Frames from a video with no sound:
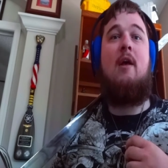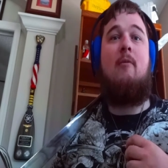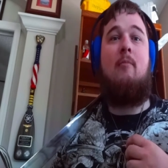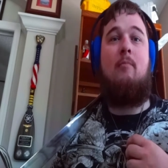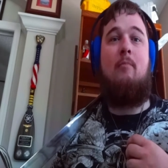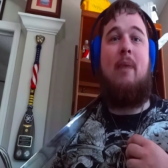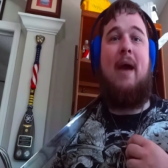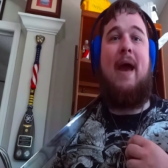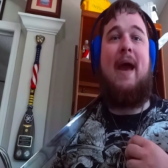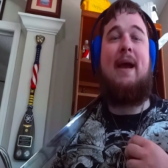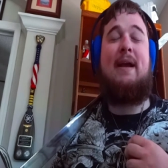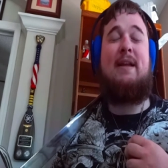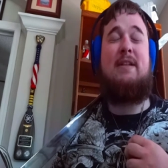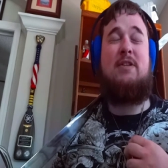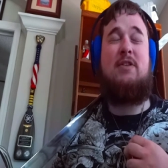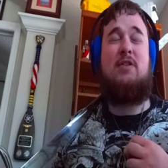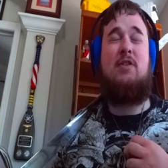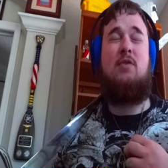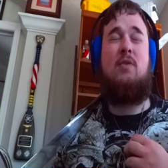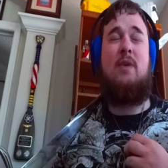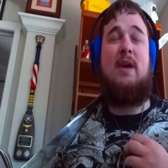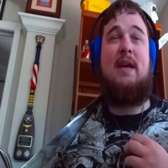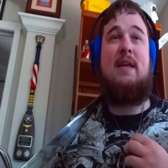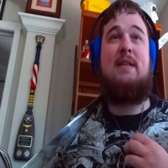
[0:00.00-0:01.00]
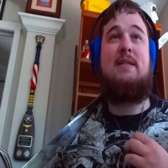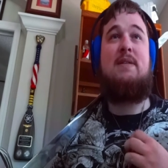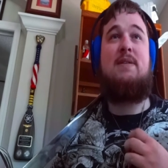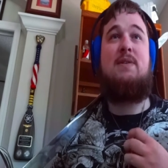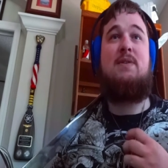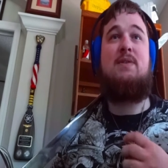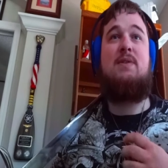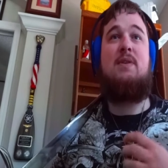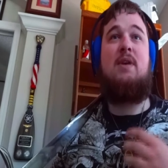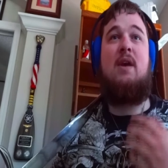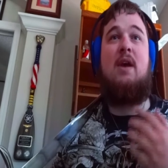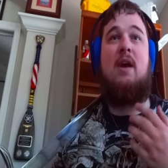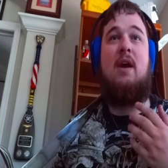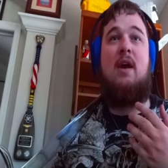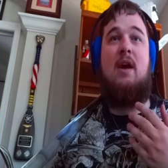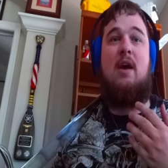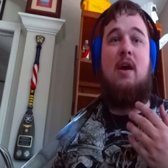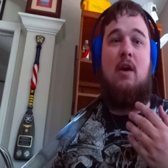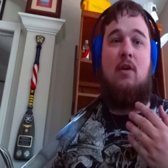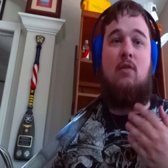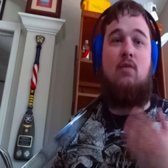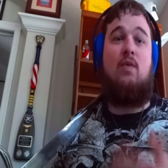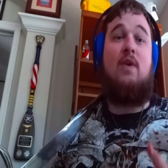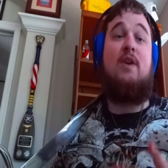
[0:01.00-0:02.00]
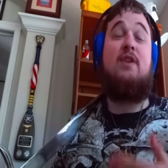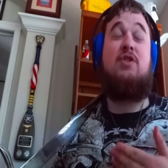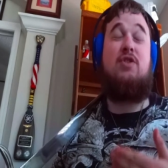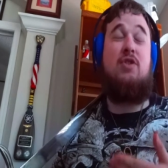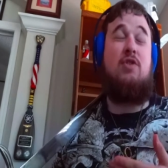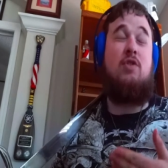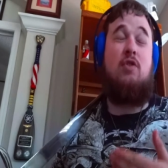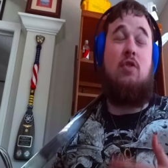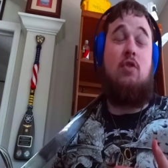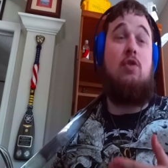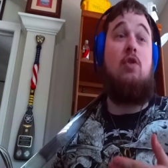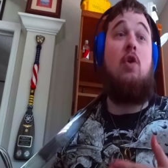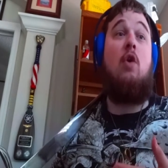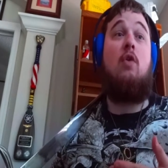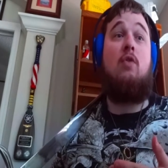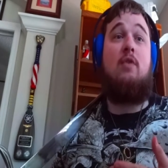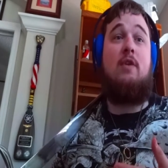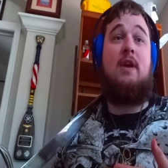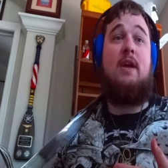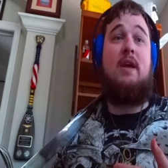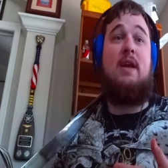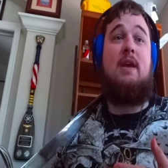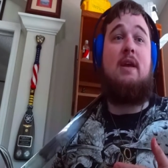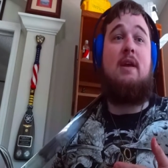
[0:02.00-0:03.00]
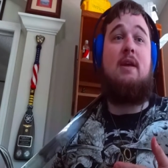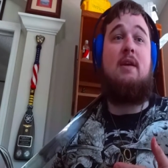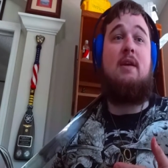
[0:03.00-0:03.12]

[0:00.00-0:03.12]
back to its original glory